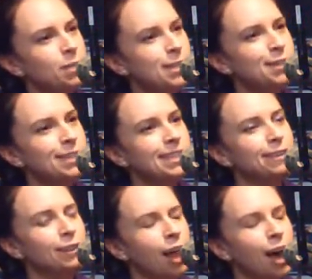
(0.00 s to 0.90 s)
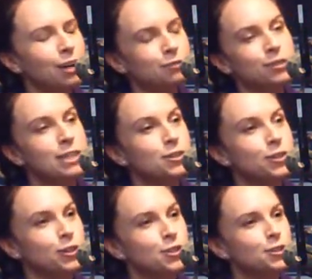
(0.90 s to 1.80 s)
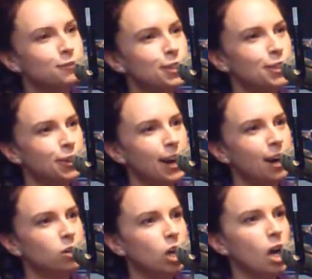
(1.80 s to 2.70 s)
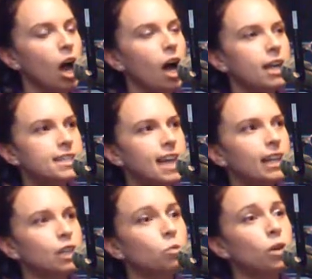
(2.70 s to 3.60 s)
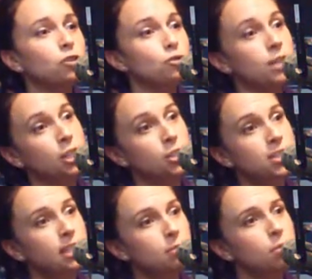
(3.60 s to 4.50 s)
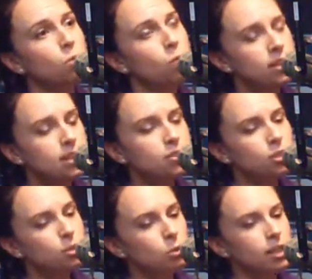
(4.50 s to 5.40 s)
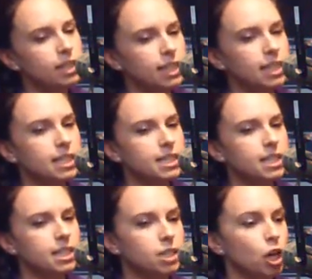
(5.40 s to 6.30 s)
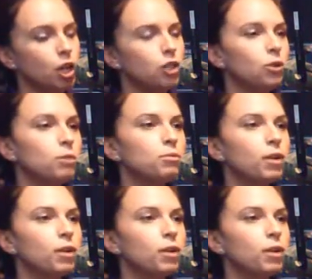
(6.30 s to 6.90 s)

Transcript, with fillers: We still need a lot of research to figure out exactly what triggers it, but essentially what it is your